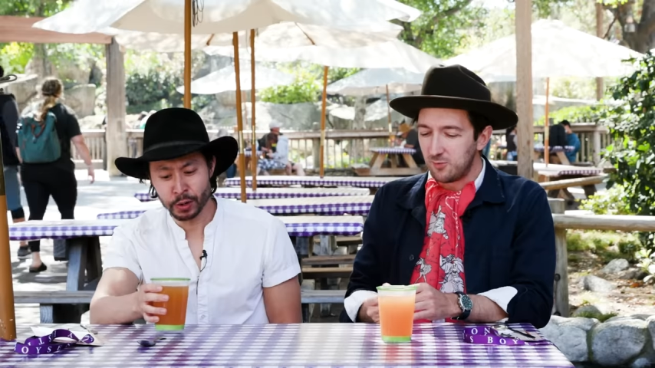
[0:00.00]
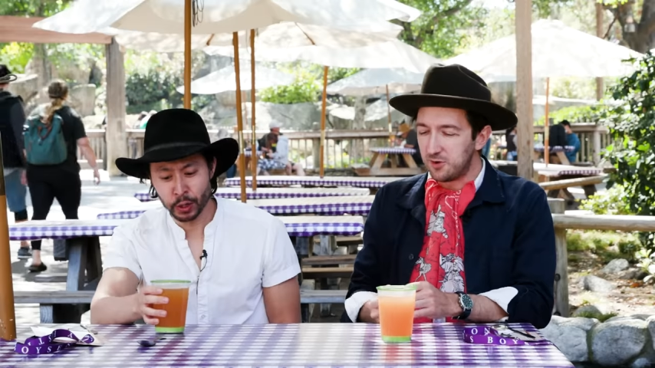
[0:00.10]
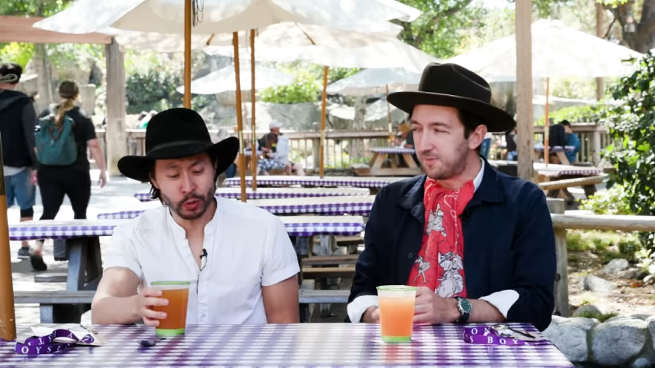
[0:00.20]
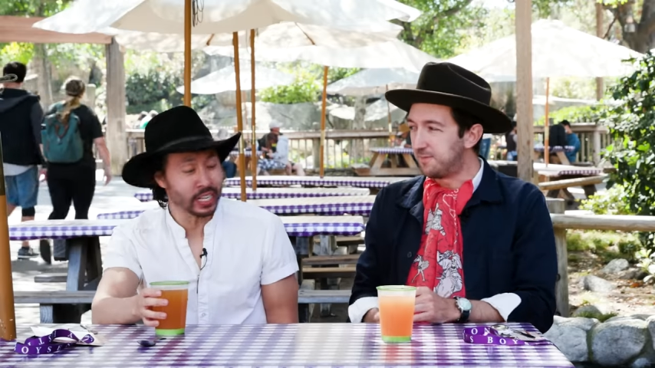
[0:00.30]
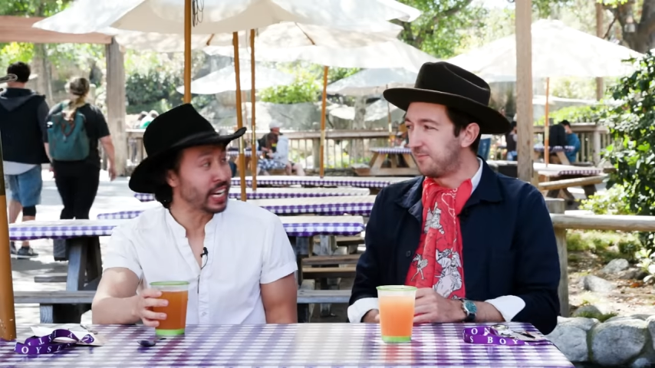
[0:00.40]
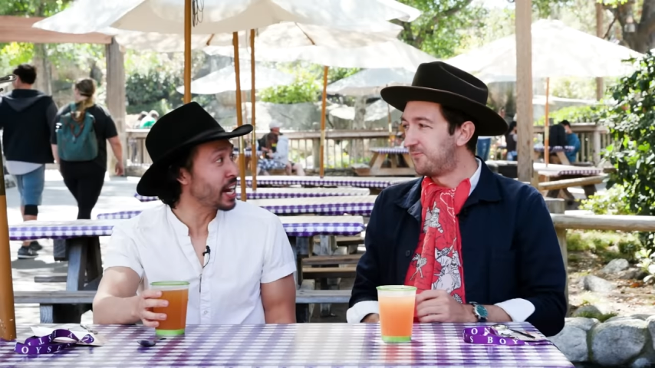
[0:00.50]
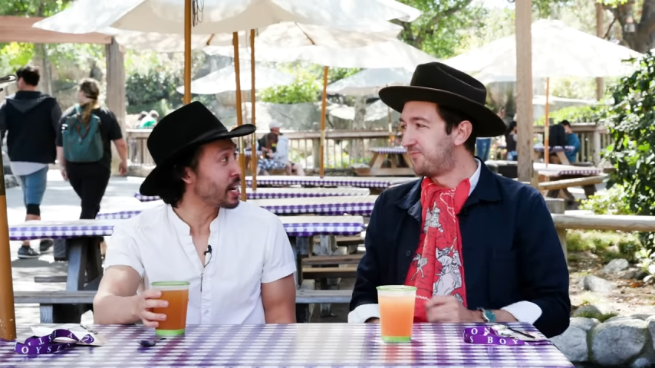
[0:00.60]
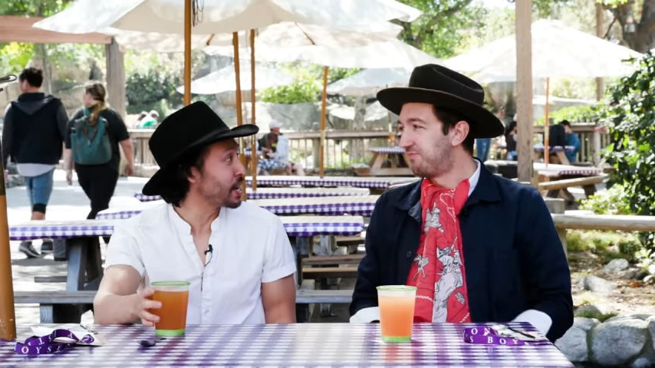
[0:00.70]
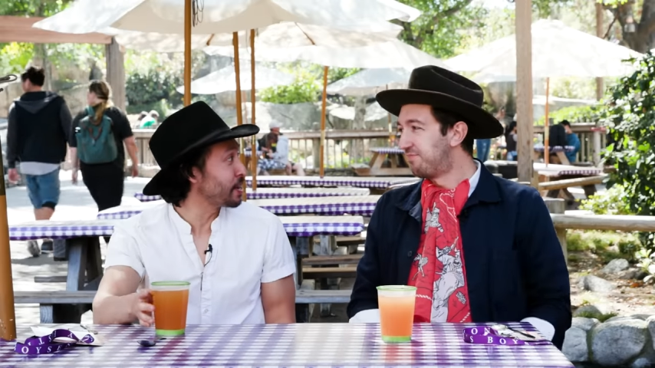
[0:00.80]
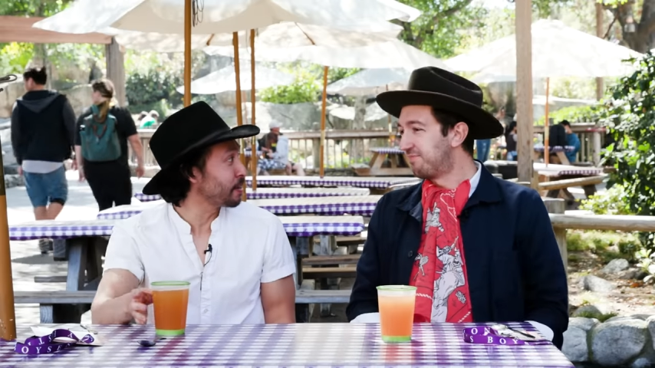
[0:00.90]
Speaker 1: And you can only get
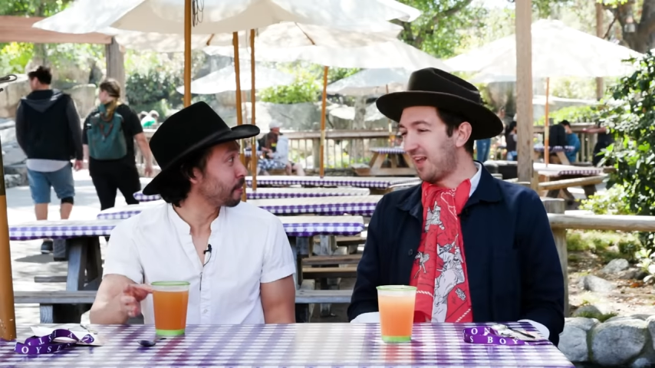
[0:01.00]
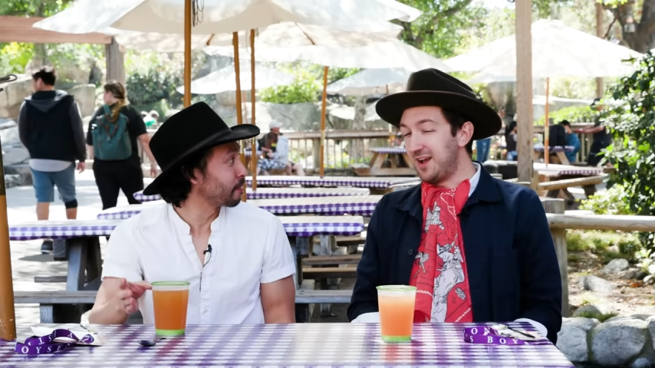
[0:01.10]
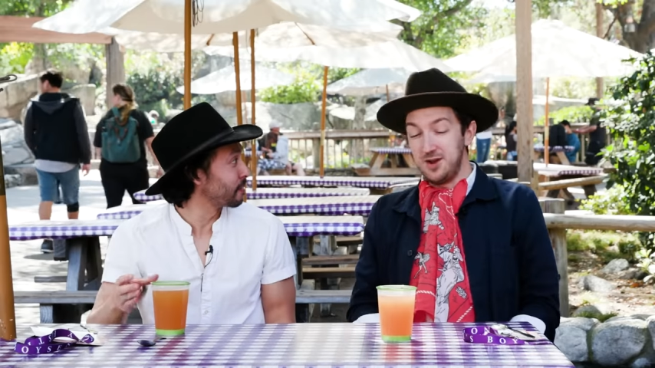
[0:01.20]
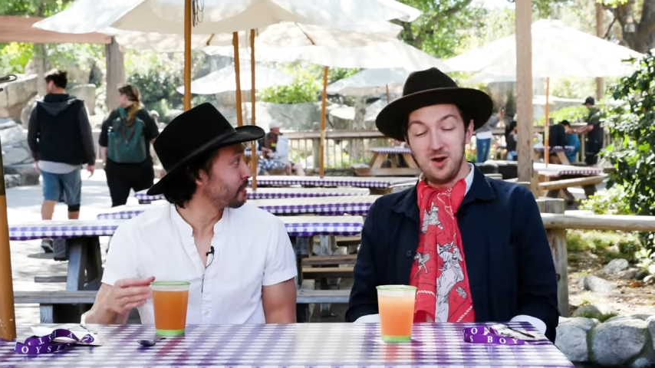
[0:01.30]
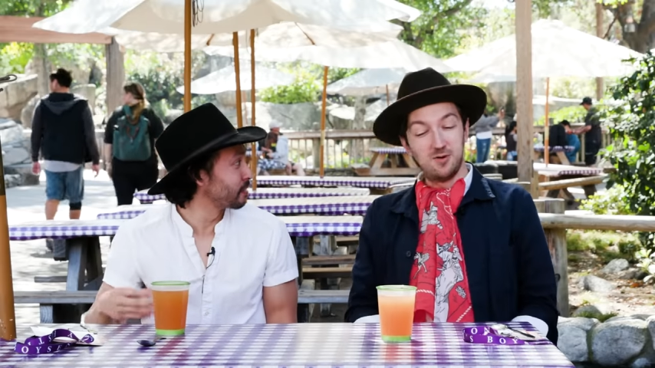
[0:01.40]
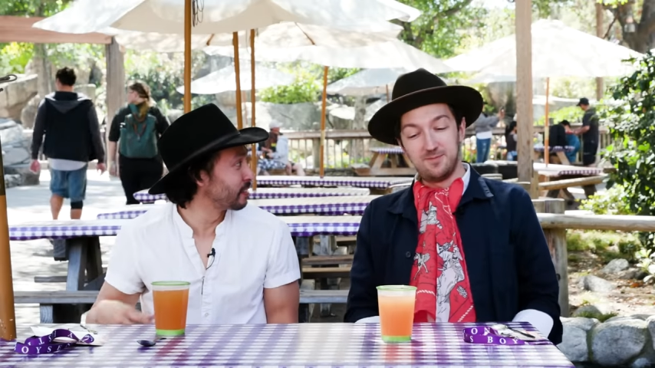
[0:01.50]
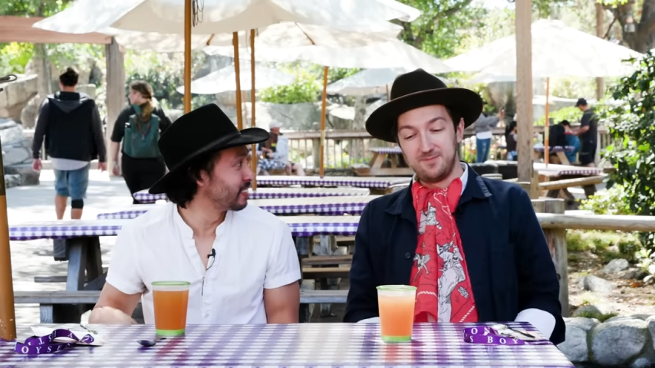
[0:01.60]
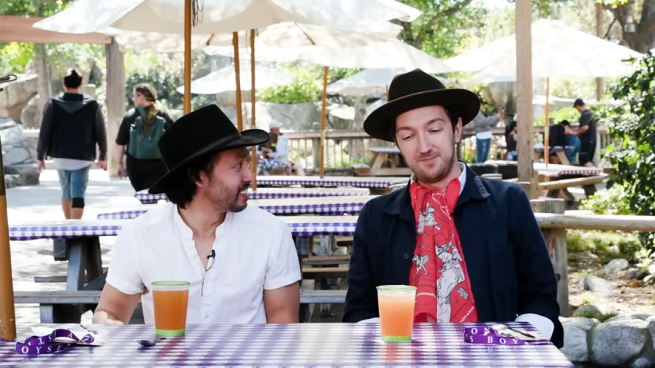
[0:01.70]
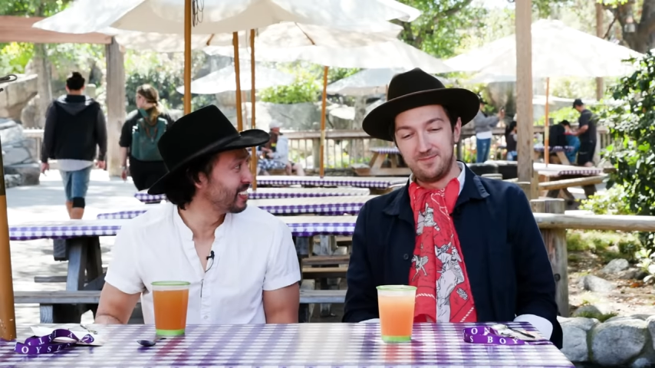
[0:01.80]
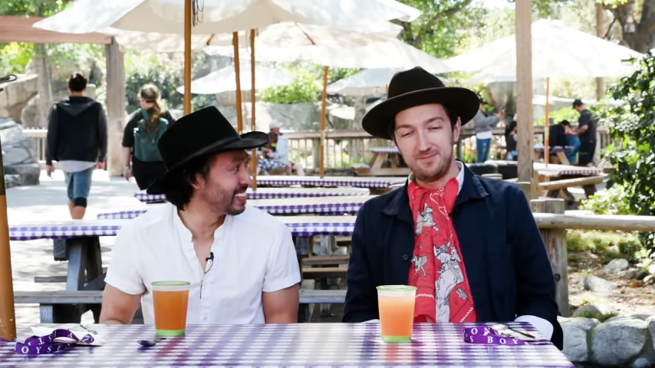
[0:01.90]
it here. I know.
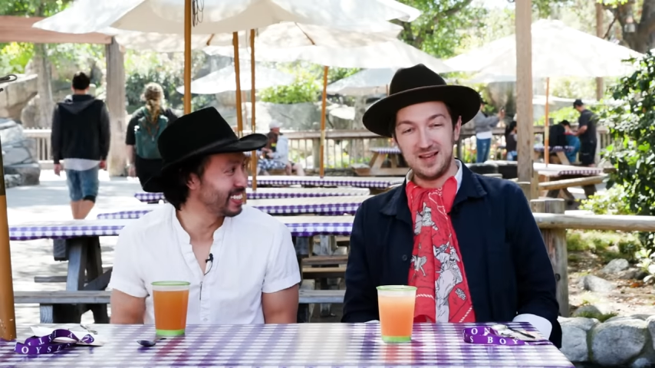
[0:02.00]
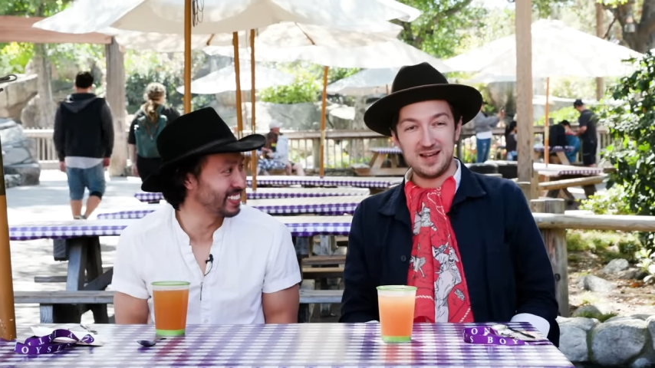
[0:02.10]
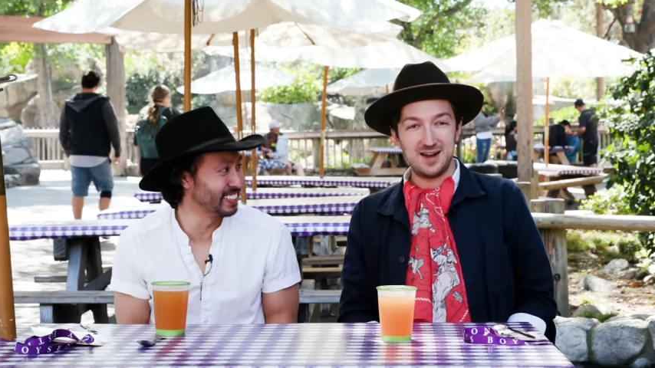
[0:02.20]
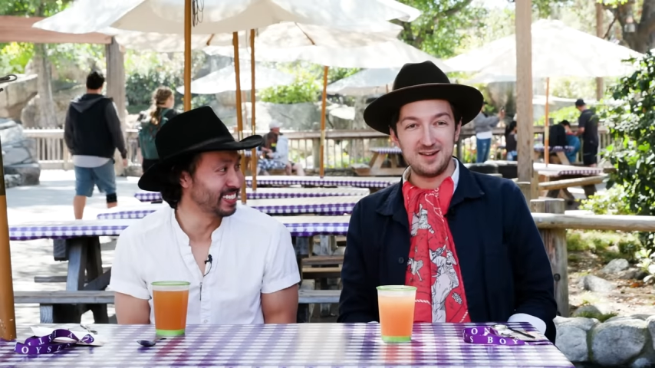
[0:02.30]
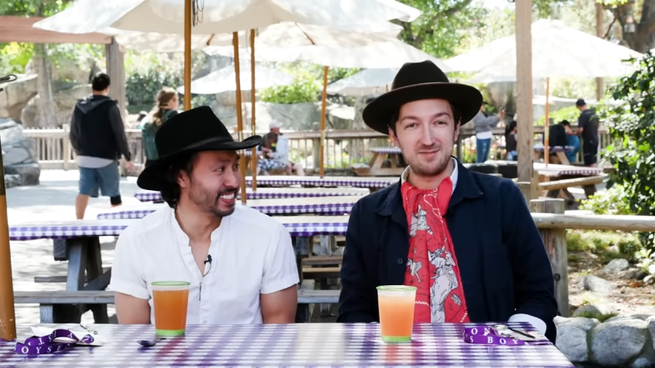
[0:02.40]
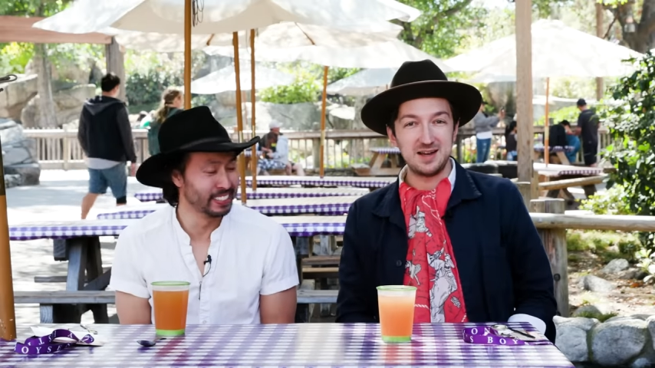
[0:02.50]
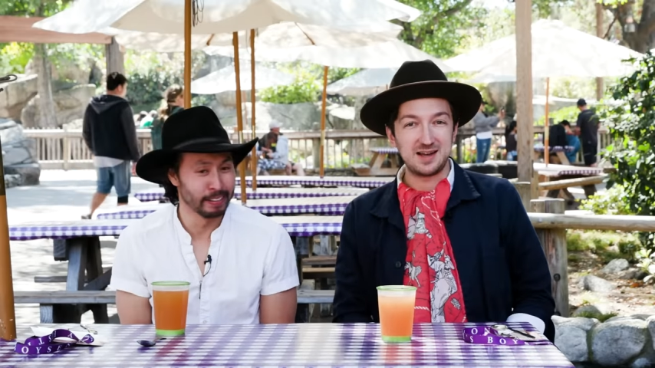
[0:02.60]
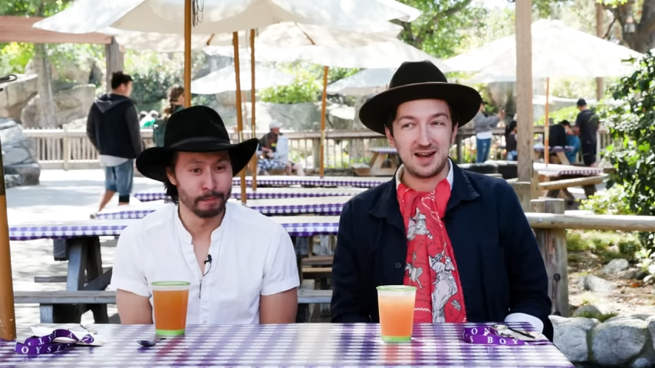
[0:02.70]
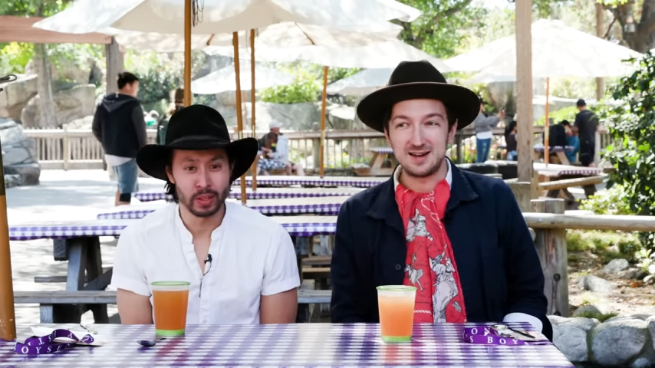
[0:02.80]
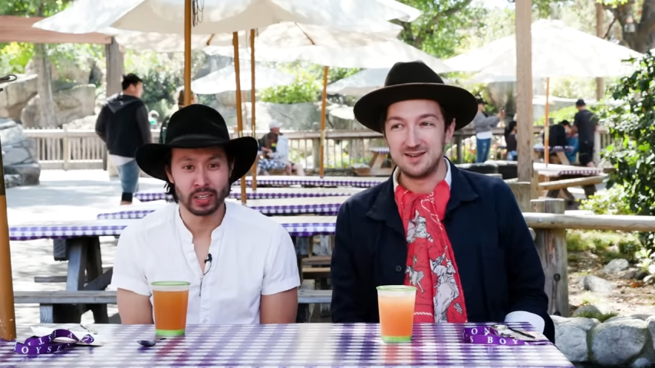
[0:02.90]
You got it. You got